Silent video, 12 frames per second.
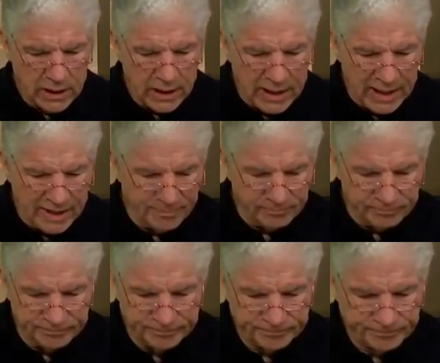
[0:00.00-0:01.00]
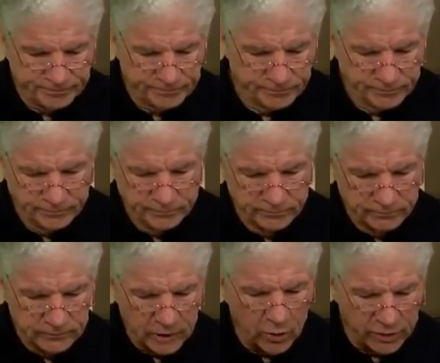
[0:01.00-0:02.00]
Um,
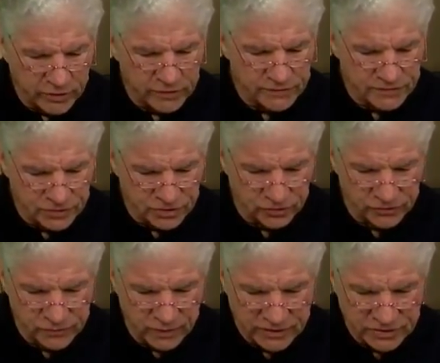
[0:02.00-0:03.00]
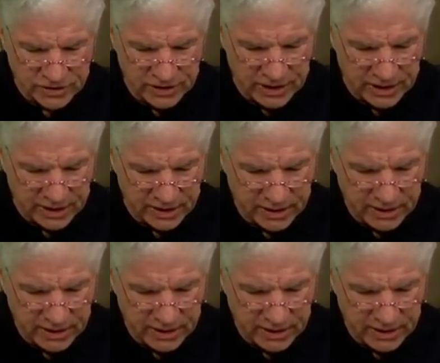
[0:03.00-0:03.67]
oh, here's Jill's question again.